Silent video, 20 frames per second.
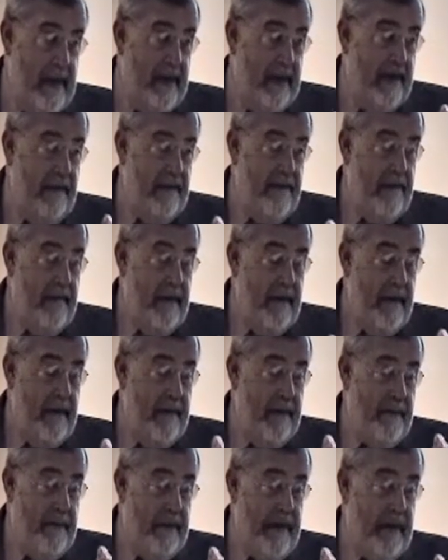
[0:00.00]
If
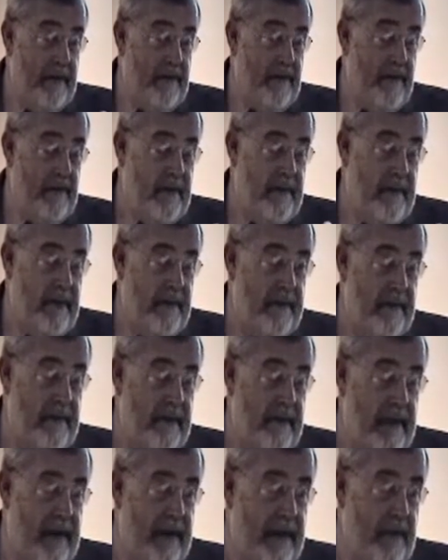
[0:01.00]
a patient comes
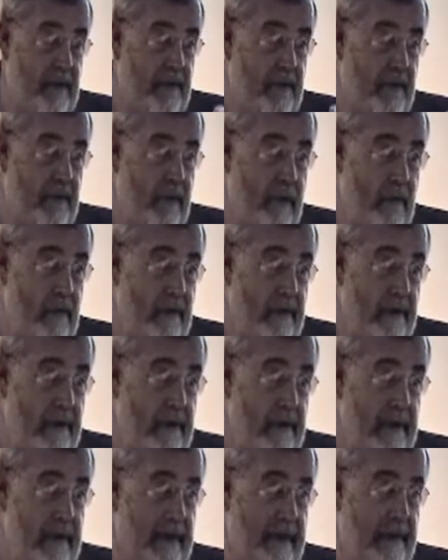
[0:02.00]
in and you don't,
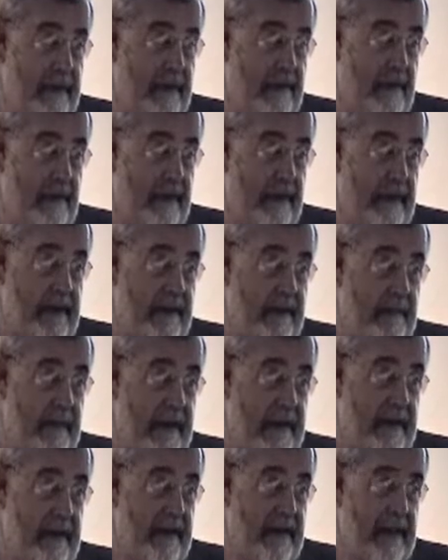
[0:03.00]
it is to be
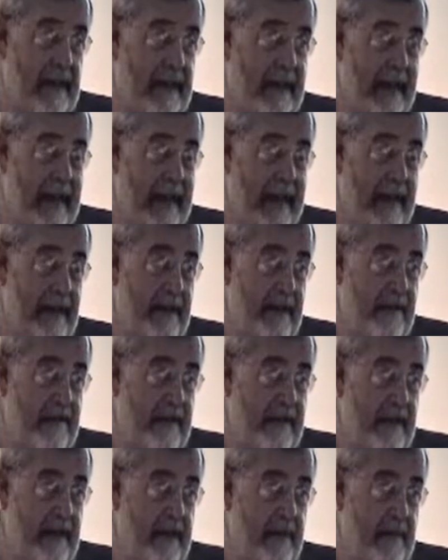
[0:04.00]
expected that the end of
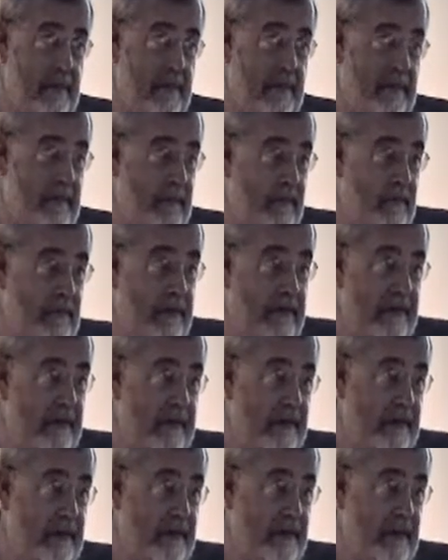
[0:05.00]
a dental procedure, even
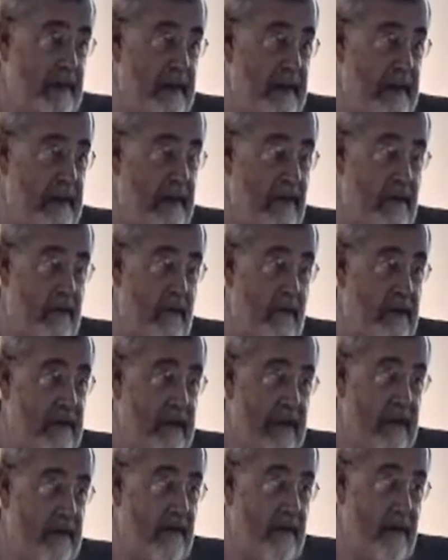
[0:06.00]
if it's a cleaning or an
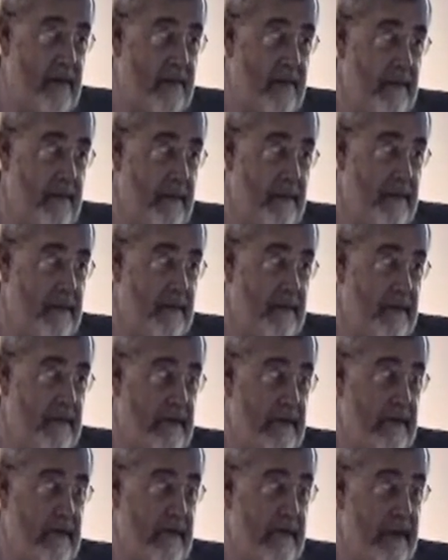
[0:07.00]
all-day crown and bridge
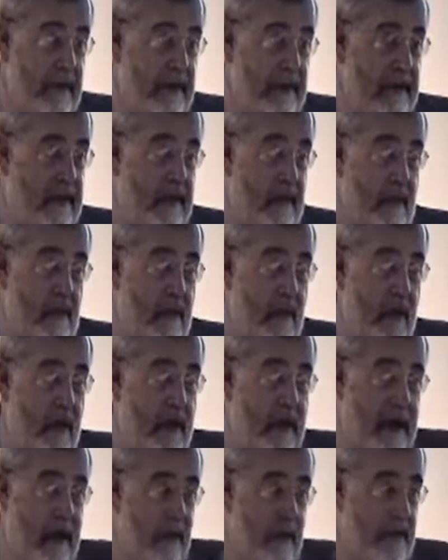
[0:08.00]
procedure, they will
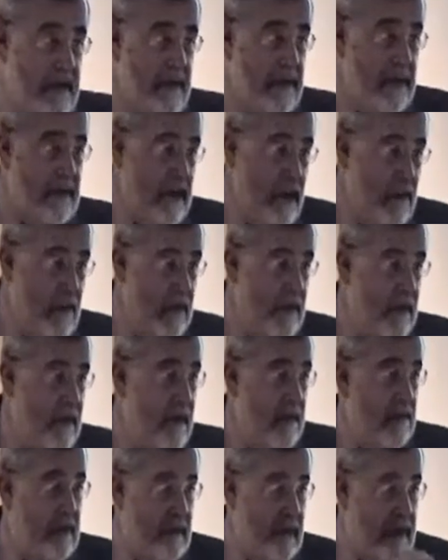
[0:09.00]
walk out with a lower
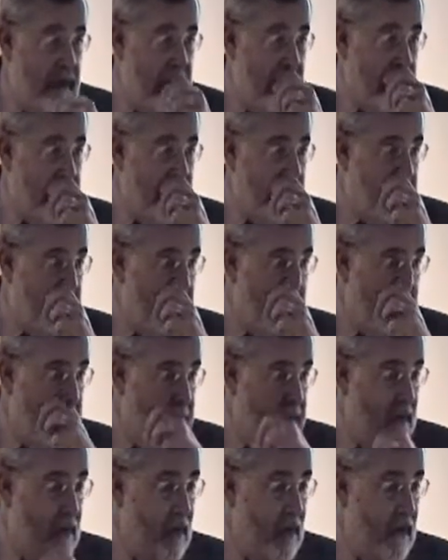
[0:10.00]
blood oxygen than
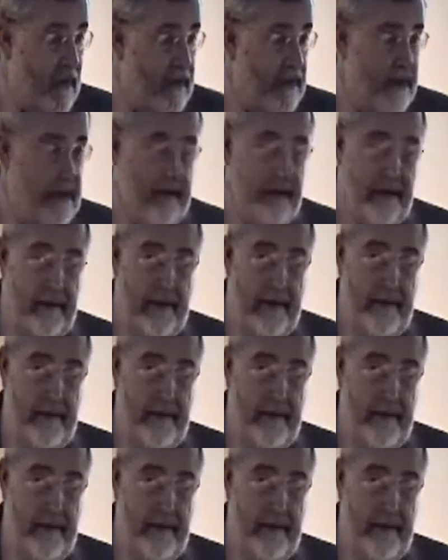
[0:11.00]
they walked in.